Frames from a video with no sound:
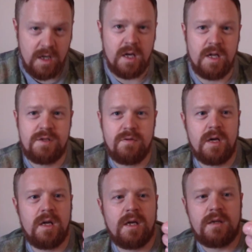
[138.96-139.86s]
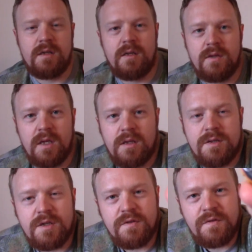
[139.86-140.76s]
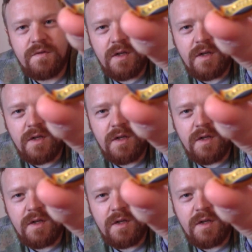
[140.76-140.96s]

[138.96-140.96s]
Yeah, and I do kind of like the the little sort of